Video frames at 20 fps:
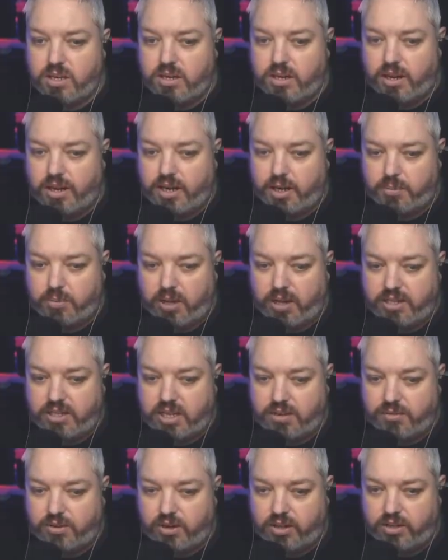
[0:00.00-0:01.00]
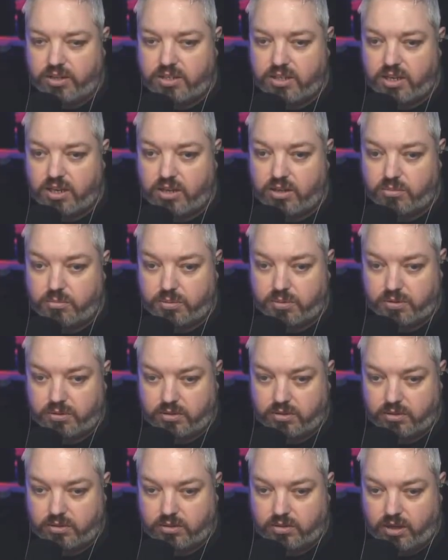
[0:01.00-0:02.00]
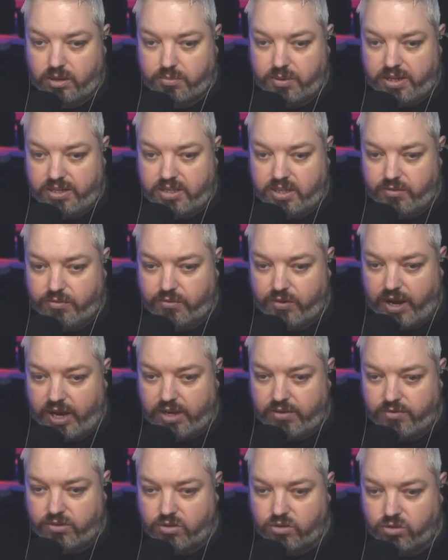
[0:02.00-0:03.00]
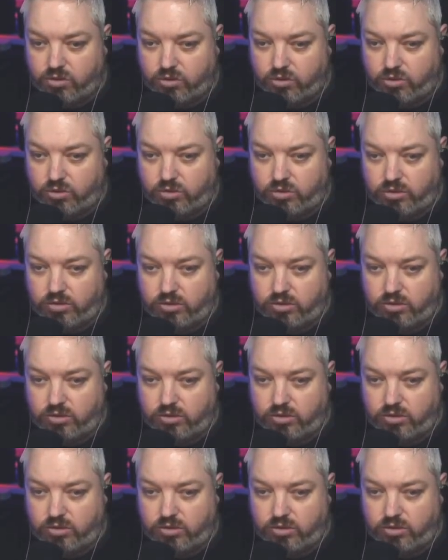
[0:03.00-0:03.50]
and I plan to have another setup. I plan to have 5 in total,